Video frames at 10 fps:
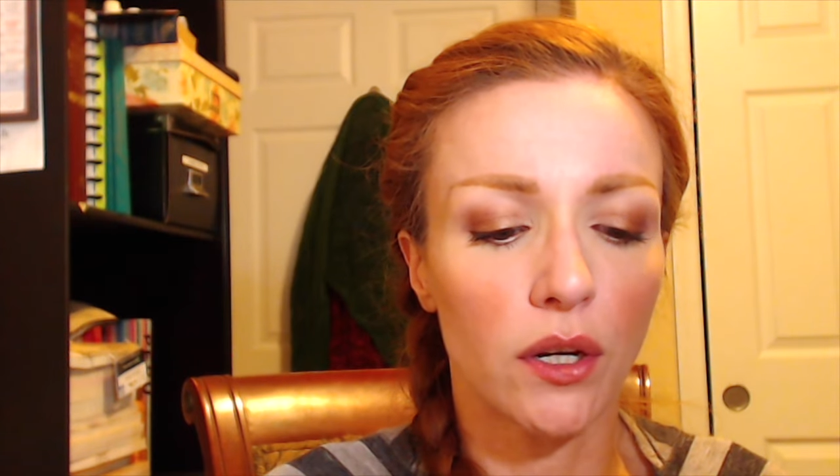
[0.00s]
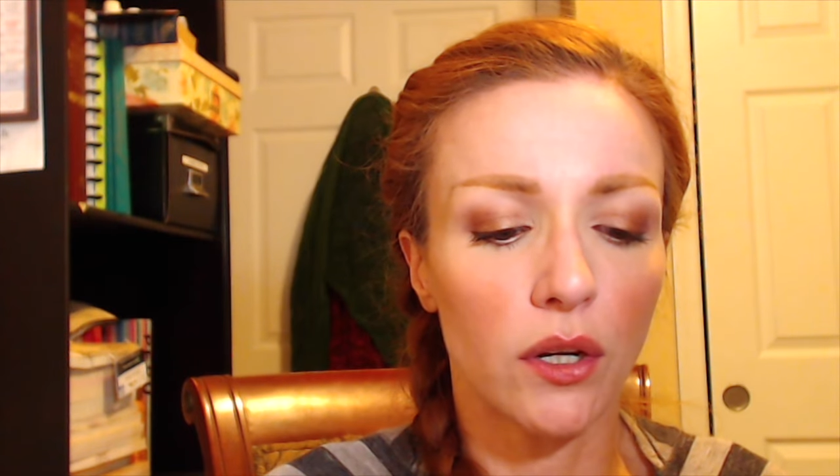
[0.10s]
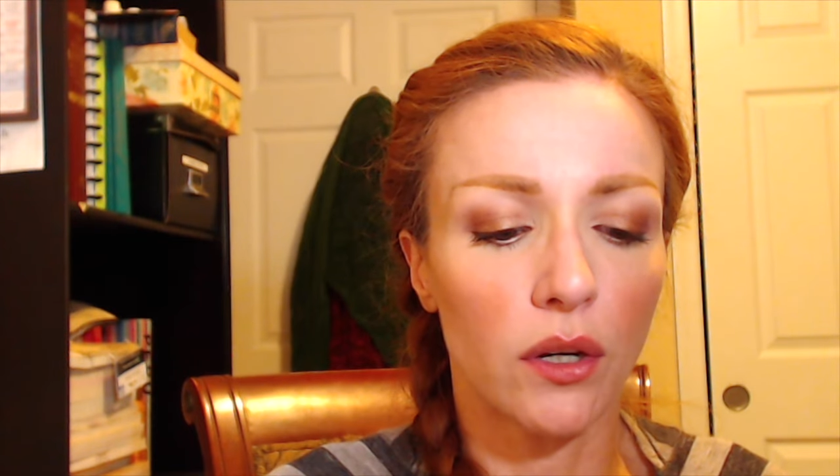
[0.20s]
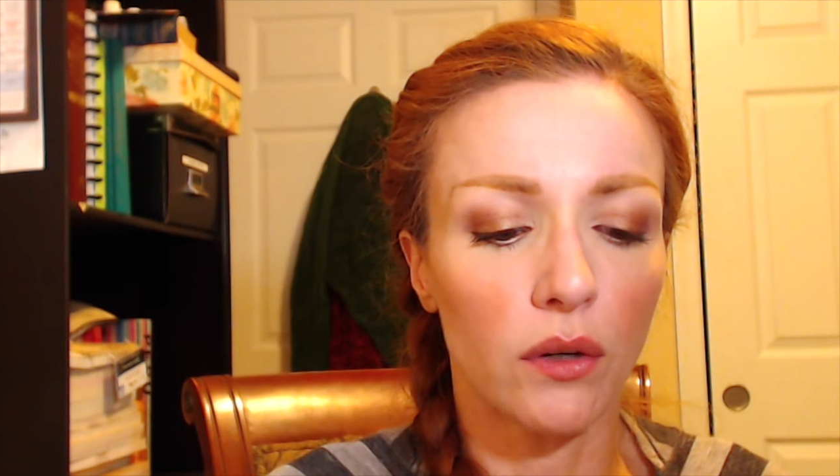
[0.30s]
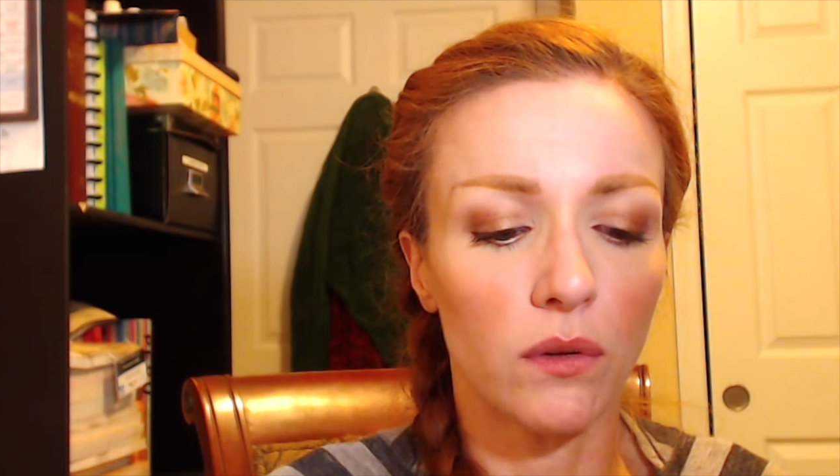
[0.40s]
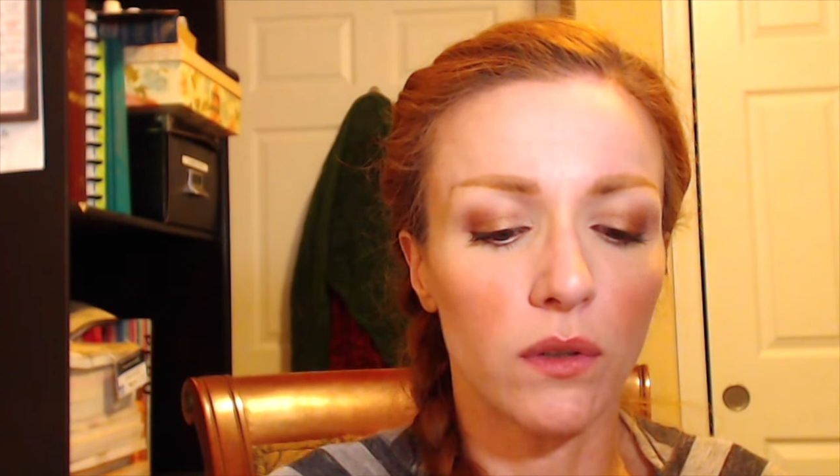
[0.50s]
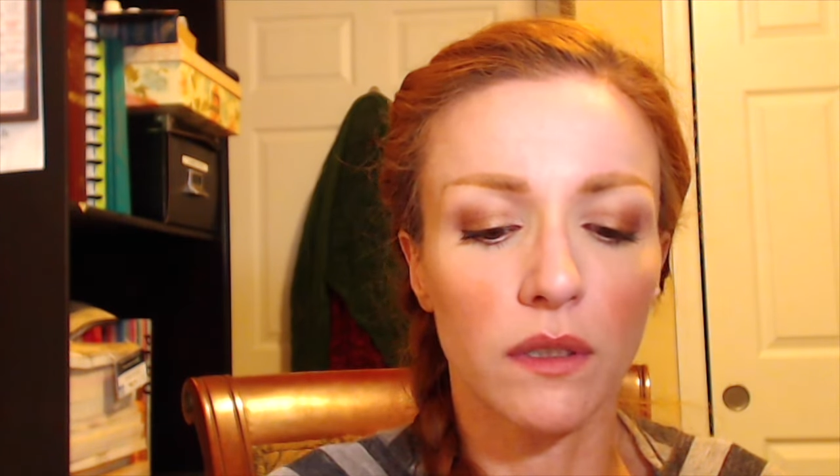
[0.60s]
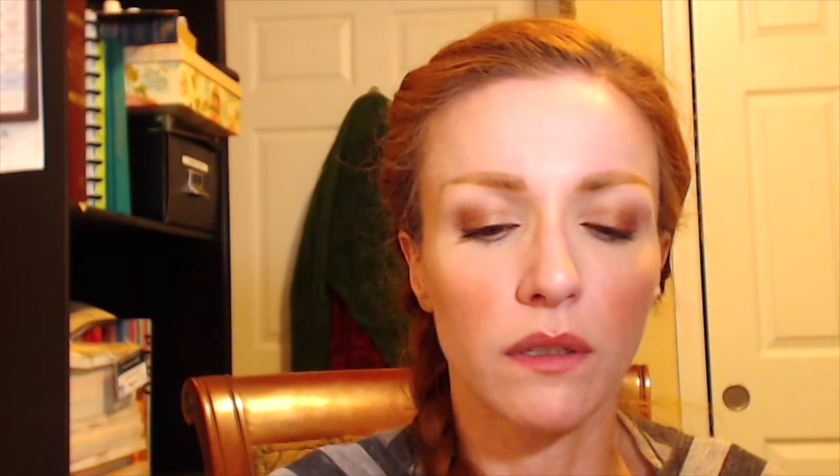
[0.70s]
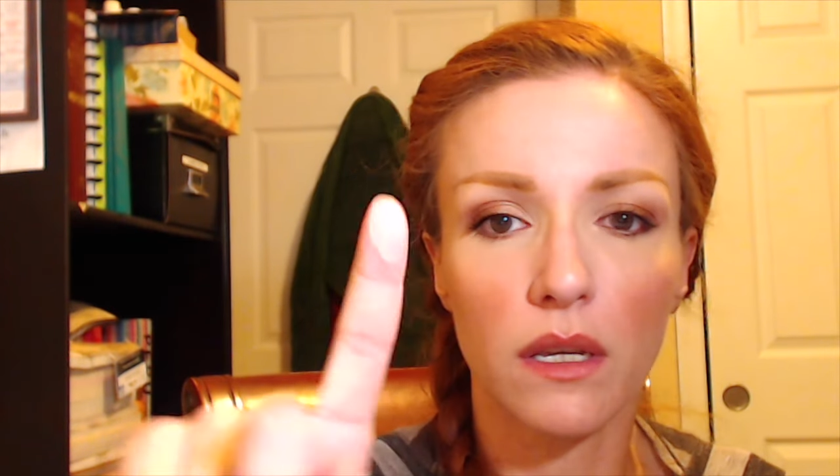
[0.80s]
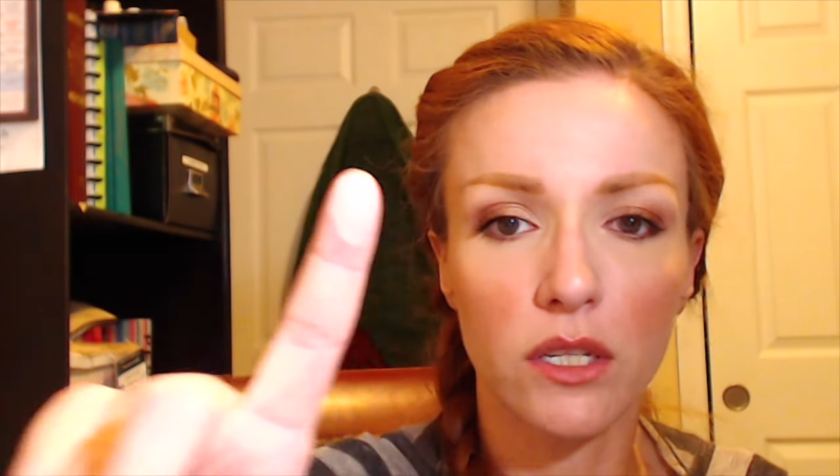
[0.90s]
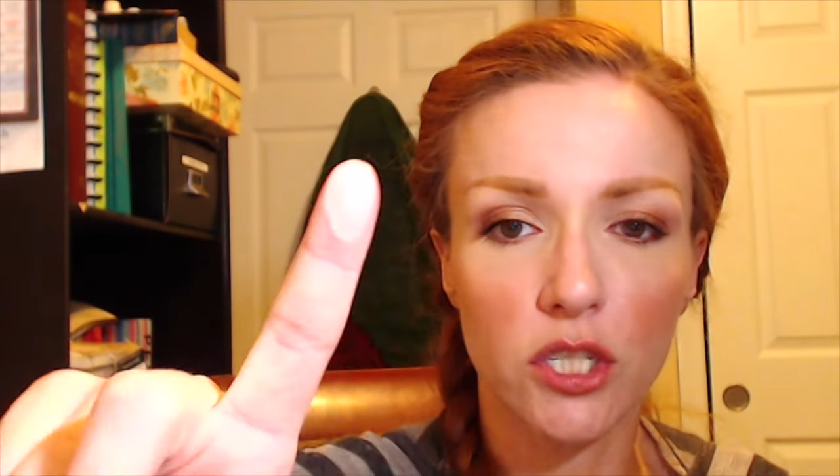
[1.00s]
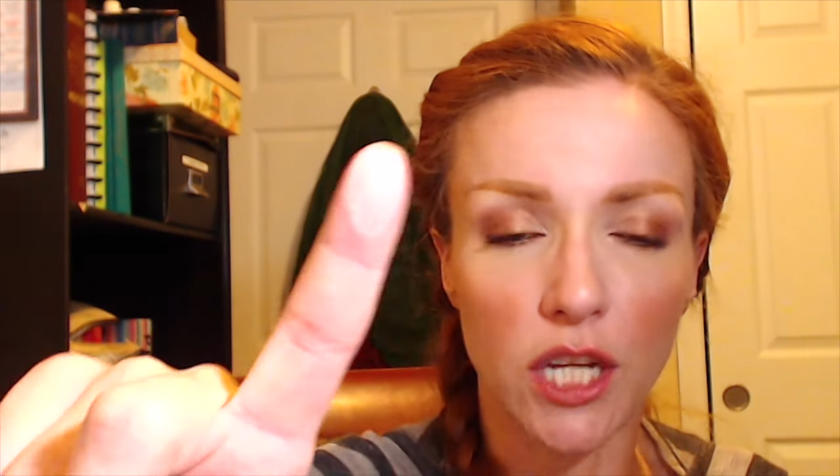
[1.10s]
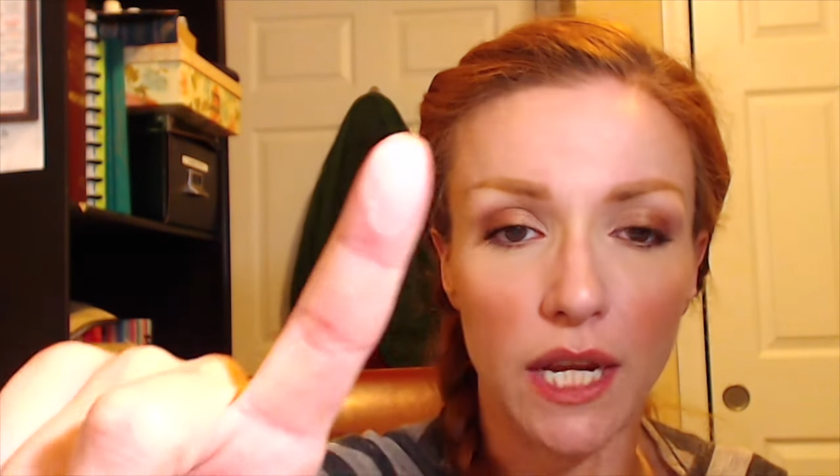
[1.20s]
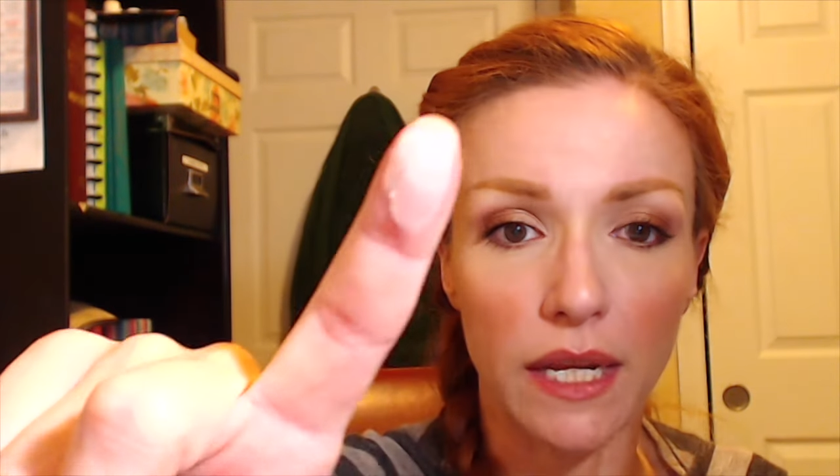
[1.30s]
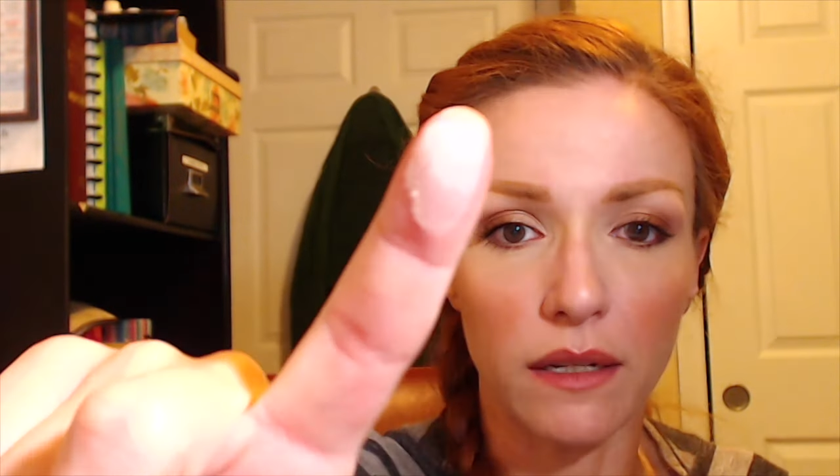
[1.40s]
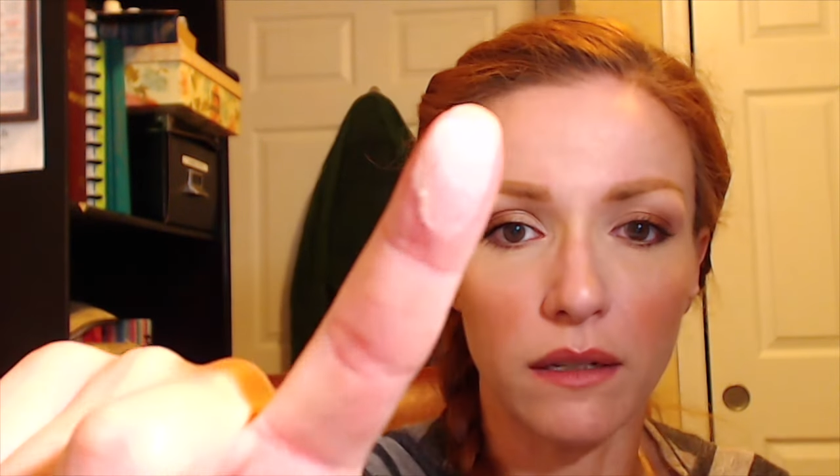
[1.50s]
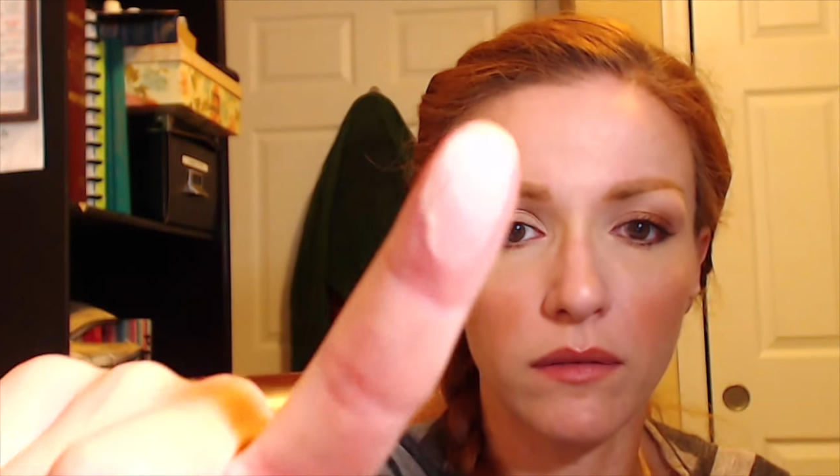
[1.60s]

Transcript: gold shade.